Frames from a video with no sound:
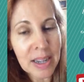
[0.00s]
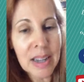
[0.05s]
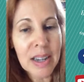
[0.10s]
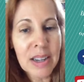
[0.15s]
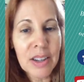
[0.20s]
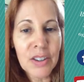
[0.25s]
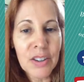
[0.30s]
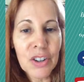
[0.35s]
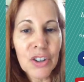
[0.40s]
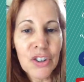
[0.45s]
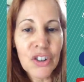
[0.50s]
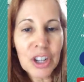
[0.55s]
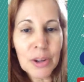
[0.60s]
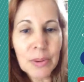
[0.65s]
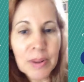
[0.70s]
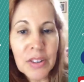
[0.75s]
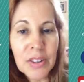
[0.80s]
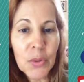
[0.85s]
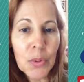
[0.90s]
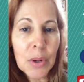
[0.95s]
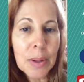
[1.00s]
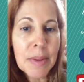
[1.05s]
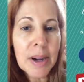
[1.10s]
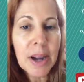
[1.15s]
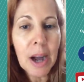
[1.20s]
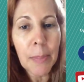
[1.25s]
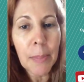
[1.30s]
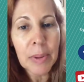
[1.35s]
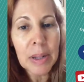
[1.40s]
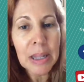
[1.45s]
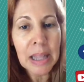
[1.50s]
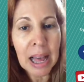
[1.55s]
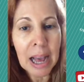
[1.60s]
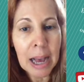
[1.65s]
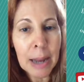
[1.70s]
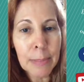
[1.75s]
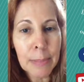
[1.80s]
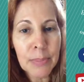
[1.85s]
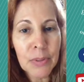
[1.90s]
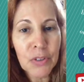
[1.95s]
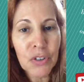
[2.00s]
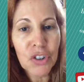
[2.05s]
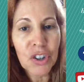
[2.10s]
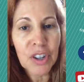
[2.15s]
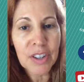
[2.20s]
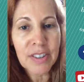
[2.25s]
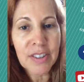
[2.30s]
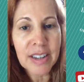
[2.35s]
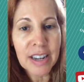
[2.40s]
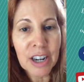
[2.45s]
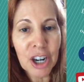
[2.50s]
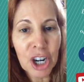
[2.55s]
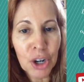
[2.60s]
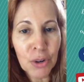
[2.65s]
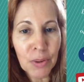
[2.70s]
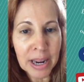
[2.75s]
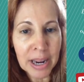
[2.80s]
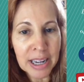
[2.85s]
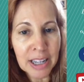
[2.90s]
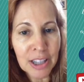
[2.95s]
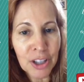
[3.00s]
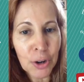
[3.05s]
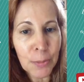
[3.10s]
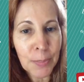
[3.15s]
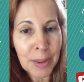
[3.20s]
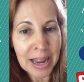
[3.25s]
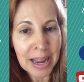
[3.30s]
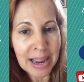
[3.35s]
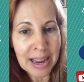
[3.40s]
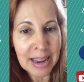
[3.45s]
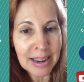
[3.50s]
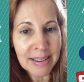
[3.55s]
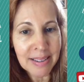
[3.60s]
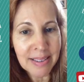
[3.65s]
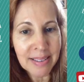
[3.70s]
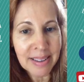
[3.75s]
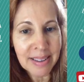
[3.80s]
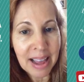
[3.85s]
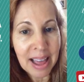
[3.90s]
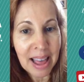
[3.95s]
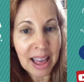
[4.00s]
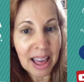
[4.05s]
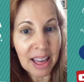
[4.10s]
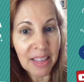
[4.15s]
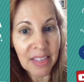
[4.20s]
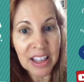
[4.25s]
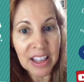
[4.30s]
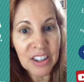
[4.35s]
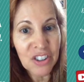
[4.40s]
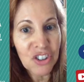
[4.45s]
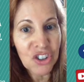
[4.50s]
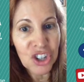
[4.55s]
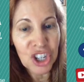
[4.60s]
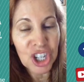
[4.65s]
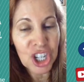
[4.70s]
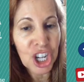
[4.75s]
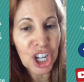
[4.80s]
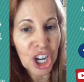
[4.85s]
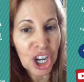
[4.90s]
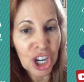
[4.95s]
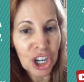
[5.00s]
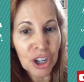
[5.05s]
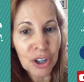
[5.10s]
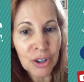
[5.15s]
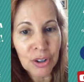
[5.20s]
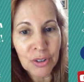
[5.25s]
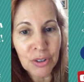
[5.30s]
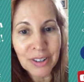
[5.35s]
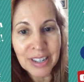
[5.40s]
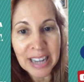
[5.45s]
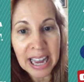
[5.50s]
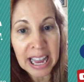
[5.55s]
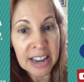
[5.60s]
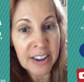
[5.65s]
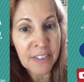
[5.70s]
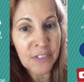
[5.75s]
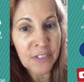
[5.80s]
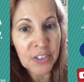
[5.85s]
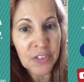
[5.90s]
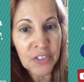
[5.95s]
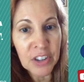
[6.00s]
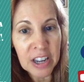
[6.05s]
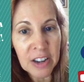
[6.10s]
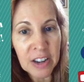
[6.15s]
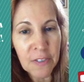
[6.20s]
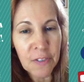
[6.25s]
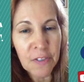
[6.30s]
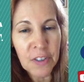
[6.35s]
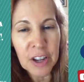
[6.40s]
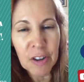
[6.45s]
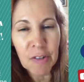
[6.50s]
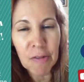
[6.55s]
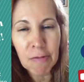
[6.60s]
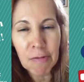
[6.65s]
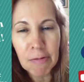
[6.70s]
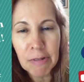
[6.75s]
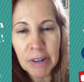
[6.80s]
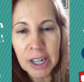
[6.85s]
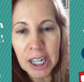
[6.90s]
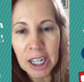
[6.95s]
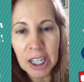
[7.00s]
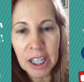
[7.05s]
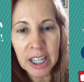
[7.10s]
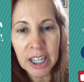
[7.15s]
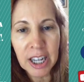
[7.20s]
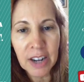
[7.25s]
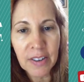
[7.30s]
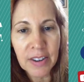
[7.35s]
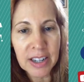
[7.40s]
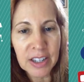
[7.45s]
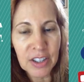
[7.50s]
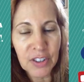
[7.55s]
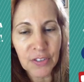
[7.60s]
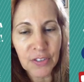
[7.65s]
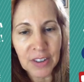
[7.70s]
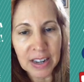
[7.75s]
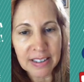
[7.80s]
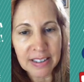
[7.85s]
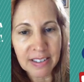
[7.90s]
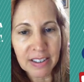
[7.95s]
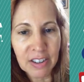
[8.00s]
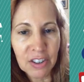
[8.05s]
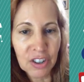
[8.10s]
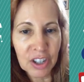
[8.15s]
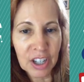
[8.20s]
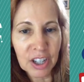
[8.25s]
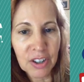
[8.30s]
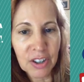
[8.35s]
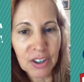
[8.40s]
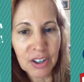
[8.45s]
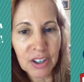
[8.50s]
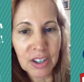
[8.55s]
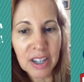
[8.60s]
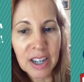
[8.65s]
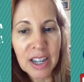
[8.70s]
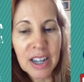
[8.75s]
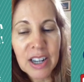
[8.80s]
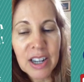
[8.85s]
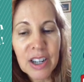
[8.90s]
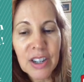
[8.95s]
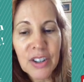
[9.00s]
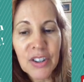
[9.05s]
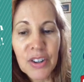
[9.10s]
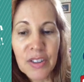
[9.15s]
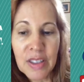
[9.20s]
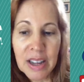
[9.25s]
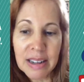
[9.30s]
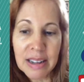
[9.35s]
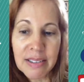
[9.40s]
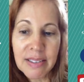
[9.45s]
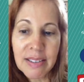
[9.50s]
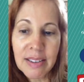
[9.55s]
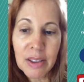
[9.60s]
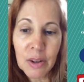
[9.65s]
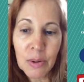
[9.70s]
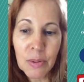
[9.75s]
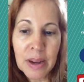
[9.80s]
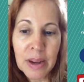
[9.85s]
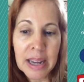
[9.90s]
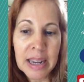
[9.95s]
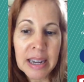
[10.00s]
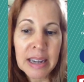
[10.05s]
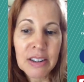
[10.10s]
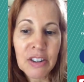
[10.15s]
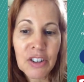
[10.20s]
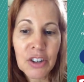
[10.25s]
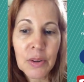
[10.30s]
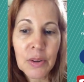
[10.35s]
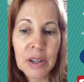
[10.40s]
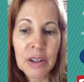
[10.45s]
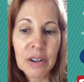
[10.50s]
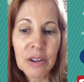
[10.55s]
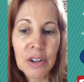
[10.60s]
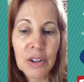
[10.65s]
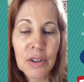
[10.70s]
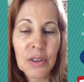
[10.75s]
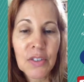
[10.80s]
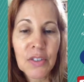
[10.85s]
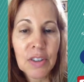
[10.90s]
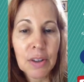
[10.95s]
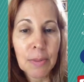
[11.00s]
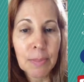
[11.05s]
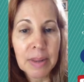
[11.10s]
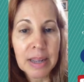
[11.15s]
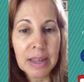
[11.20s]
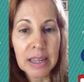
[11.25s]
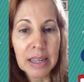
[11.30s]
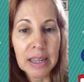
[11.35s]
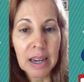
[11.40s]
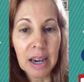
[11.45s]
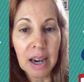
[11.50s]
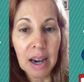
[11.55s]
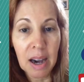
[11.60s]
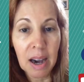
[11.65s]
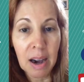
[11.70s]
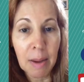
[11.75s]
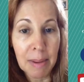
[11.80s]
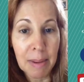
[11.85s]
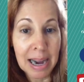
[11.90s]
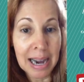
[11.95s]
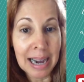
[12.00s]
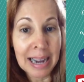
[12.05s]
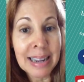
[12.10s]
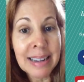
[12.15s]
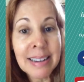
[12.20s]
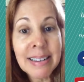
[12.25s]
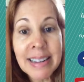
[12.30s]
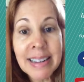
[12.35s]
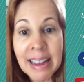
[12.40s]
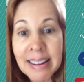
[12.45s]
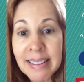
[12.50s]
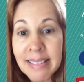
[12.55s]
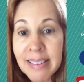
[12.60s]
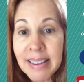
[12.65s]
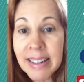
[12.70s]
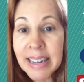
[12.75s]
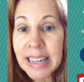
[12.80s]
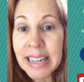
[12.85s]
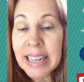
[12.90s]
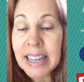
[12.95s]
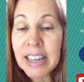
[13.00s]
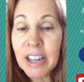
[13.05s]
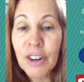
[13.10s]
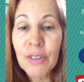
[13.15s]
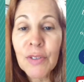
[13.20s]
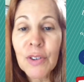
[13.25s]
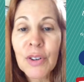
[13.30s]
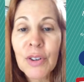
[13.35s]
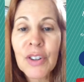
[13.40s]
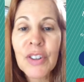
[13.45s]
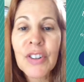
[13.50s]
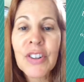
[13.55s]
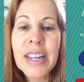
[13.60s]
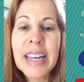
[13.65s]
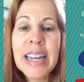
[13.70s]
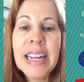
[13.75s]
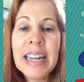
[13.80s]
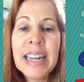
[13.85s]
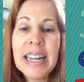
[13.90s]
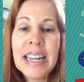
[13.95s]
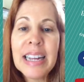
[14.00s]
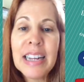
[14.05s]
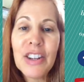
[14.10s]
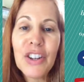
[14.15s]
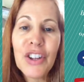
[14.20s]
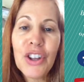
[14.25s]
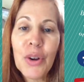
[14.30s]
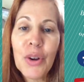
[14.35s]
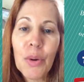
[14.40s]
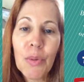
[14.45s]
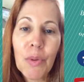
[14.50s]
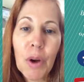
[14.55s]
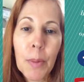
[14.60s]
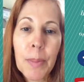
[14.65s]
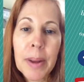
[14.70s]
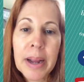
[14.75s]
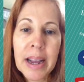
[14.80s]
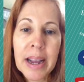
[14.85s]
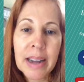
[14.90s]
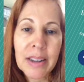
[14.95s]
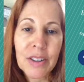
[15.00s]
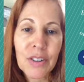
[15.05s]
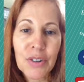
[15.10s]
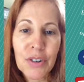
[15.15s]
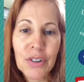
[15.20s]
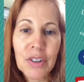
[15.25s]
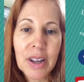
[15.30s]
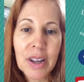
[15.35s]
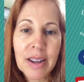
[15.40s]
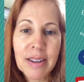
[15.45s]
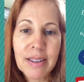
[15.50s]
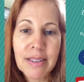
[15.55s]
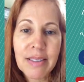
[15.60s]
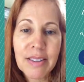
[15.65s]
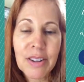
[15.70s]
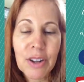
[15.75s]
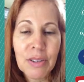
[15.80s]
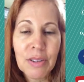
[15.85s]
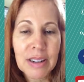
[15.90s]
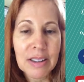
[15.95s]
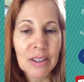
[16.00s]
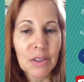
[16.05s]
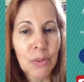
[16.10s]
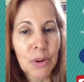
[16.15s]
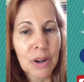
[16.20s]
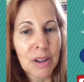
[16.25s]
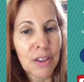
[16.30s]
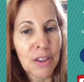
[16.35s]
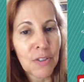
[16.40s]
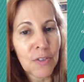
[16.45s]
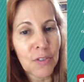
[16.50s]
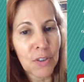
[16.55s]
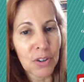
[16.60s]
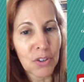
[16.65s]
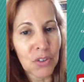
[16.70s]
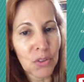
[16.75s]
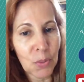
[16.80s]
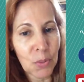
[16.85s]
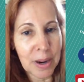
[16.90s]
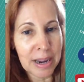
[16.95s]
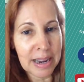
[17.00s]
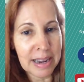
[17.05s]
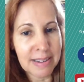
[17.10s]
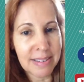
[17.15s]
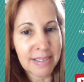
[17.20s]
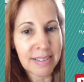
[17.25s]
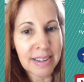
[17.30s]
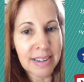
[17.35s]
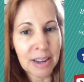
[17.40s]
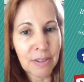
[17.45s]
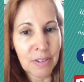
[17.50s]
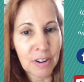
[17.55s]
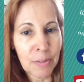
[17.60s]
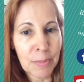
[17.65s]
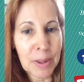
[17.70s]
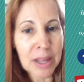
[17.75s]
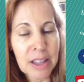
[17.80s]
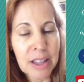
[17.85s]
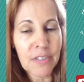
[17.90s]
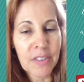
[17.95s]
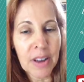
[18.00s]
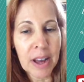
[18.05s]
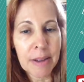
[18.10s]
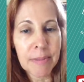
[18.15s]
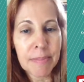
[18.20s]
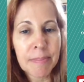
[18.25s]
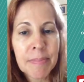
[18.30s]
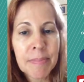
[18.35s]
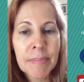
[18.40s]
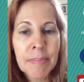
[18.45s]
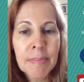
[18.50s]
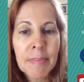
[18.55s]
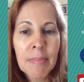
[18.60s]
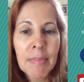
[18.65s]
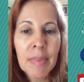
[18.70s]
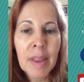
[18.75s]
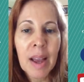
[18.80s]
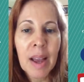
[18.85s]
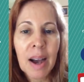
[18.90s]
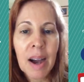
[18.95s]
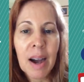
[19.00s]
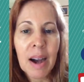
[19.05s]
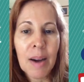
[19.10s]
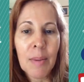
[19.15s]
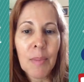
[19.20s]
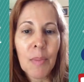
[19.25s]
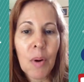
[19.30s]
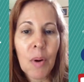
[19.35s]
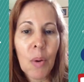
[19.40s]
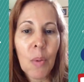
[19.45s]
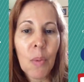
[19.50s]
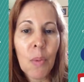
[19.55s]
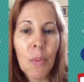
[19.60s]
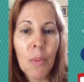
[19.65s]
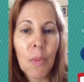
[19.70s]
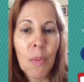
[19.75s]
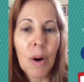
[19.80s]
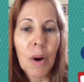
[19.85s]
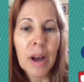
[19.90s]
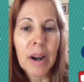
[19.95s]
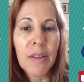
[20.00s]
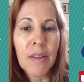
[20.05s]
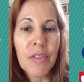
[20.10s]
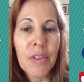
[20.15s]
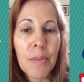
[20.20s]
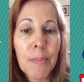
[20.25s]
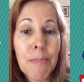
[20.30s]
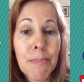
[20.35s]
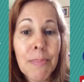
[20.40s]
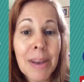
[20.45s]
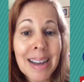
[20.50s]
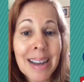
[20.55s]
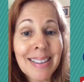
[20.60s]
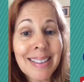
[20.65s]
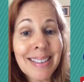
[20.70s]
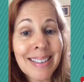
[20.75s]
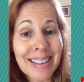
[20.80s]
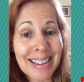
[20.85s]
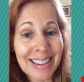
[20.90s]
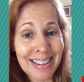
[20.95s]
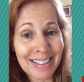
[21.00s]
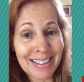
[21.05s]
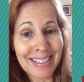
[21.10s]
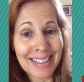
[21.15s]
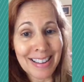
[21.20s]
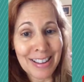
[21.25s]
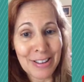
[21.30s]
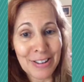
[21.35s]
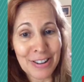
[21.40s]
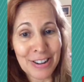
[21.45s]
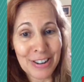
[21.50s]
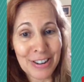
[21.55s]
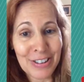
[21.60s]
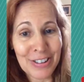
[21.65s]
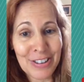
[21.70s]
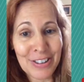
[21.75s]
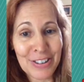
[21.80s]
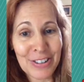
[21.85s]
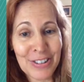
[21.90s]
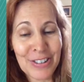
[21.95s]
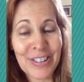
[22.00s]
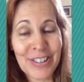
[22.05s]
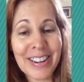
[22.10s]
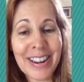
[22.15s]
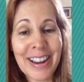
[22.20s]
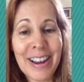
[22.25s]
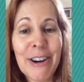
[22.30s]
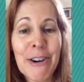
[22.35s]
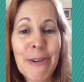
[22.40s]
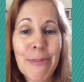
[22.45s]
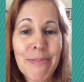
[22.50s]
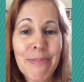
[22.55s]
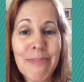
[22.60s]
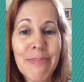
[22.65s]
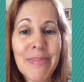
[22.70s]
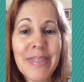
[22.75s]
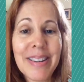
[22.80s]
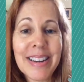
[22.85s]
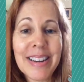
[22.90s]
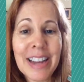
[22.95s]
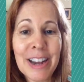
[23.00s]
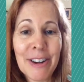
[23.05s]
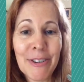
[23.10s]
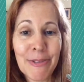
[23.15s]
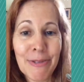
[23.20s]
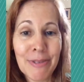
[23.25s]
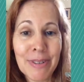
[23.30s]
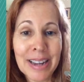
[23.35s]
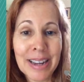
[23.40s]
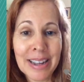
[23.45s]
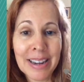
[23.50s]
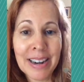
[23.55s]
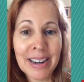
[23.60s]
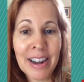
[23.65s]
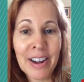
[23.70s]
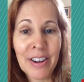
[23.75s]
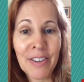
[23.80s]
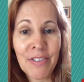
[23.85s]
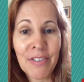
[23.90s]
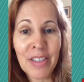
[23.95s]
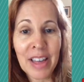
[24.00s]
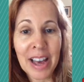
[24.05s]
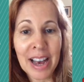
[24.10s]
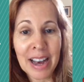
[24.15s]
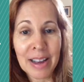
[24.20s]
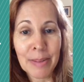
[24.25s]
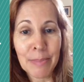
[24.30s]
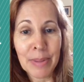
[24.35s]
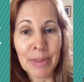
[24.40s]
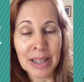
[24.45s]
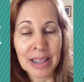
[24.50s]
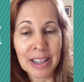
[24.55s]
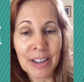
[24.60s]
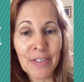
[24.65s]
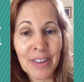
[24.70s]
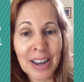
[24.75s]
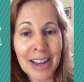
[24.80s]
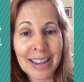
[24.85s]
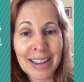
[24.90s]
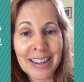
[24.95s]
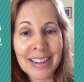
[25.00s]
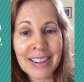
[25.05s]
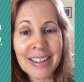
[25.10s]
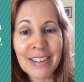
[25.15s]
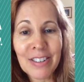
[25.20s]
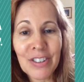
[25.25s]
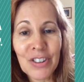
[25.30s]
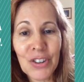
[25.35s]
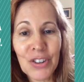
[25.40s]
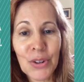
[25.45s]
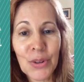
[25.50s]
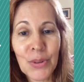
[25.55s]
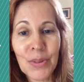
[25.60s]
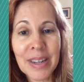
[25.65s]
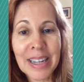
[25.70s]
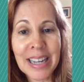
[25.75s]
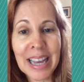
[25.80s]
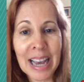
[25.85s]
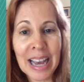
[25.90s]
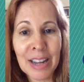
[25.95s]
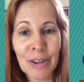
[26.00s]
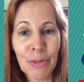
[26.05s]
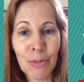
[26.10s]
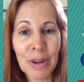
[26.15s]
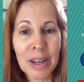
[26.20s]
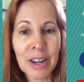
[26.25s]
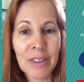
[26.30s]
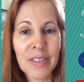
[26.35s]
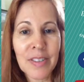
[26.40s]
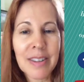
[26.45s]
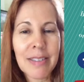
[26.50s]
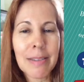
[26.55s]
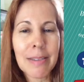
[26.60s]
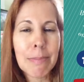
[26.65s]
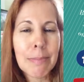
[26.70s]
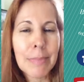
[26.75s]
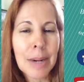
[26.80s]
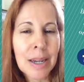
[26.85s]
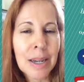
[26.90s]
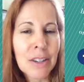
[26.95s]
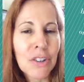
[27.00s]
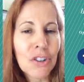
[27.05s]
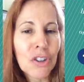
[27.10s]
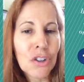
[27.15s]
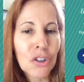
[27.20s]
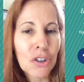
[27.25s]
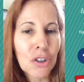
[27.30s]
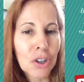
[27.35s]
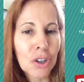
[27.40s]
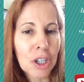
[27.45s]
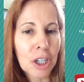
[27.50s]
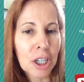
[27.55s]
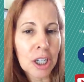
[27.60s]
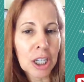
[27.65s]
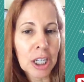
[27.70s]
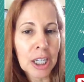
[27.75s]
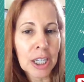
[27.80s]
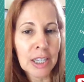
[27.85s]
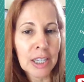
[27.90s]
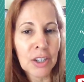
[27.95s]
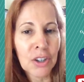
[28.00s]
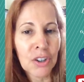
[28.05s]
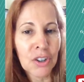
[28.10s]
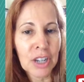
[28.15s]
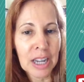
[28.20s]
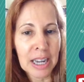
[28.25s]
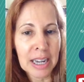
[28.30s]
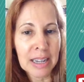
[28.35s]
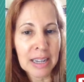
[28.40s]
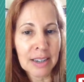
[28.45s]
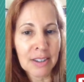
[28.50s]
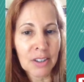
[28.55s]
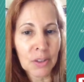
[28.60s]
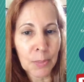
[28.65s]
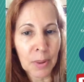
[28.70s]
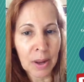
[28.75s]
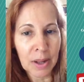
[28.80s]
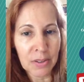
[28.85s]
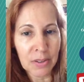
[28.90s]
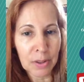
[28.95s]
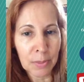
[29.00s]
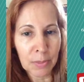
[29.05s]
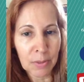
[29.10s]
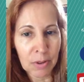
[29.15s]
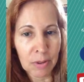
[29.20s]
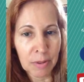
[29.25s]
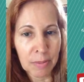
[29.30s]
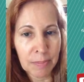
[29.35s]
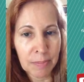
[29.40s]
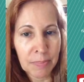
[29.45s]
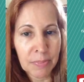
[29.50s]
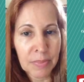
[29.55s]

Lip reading: So she would swim a couple laps just at her regular pace, and then she'd go 10, 15 feet, really going as fast as she could. So that's the way to introduce some high intensity intervals into your aerobic exercise. So that's one of the first ways to get rid of belly fat. One of the best things that you can do to help to get rid of that belly fat is to get rid of as much sugar in your diet as possible.